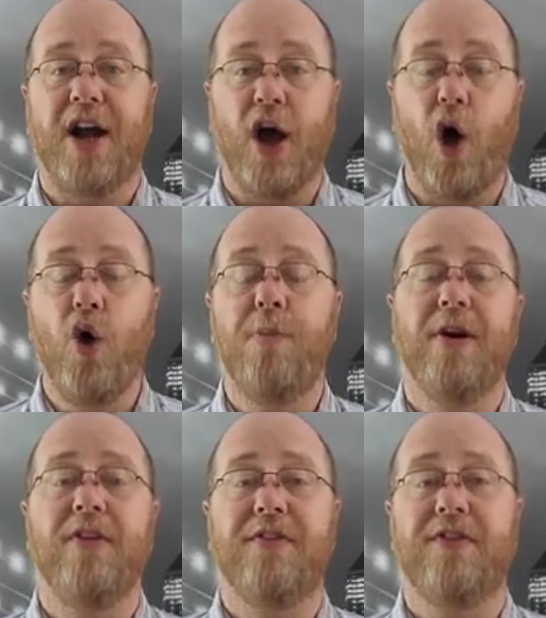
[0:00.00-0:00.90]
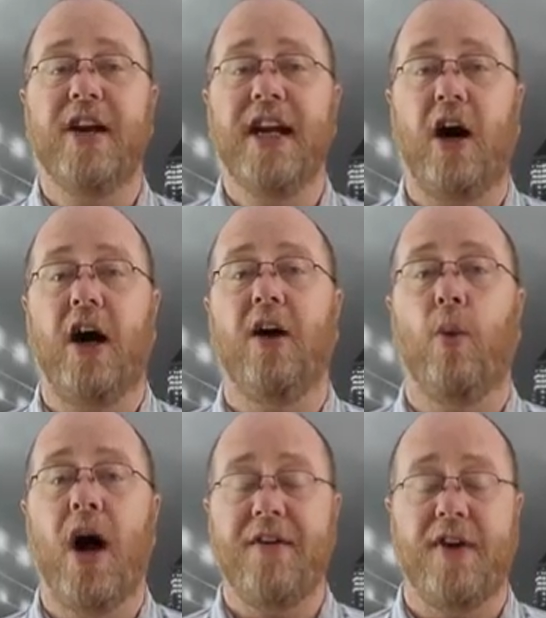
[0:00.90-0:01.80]
an open free
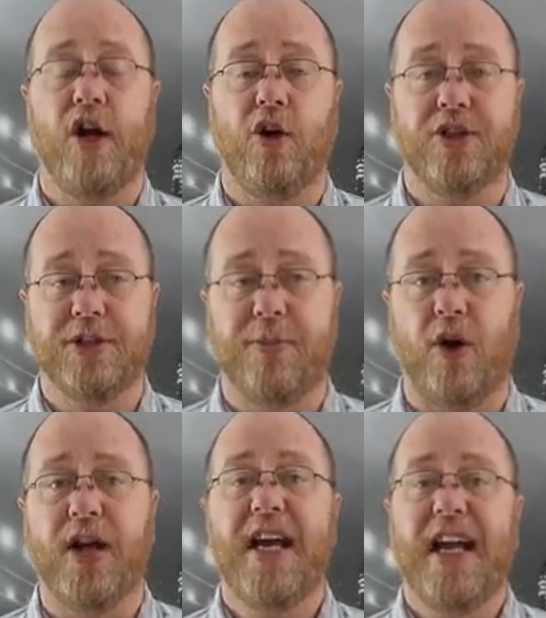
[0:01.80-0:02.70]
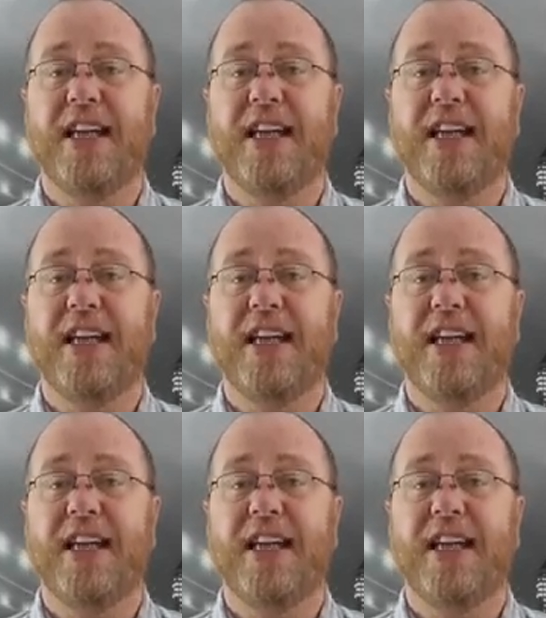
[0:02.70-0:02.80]
Wi-Fi hotspot